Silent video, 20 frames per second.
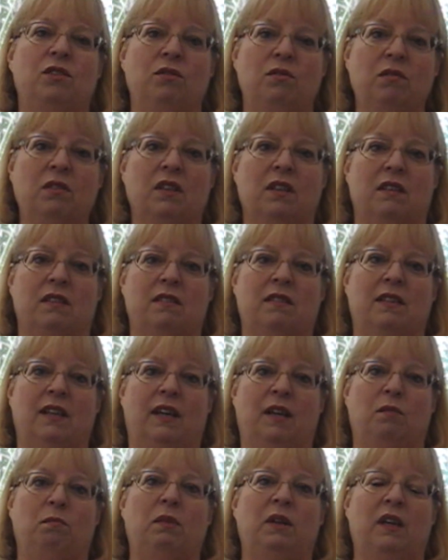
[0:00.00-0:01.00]
do this
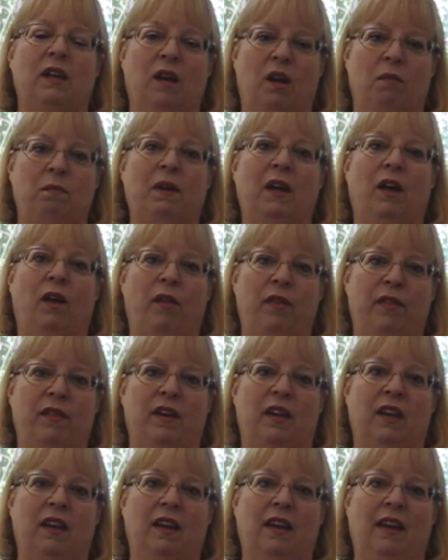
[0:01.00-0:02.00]
and become
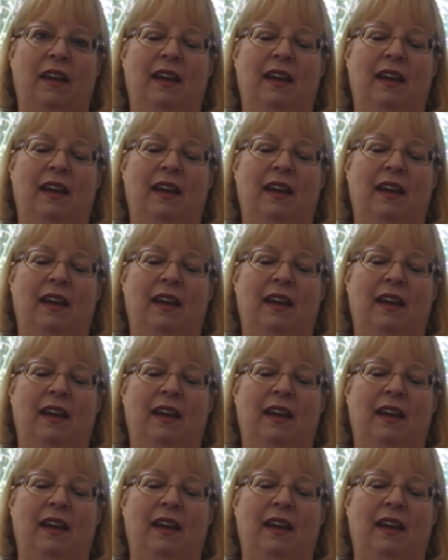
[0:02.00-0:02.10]
healthy,